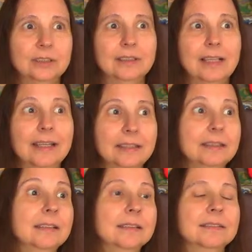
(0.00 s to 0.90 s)
light
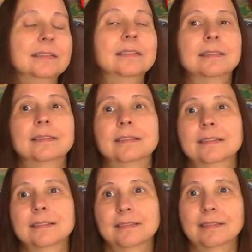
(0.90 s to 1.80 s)

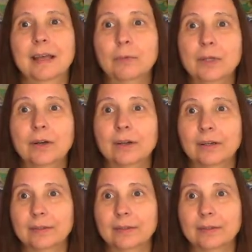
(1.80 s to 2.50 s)
that we are,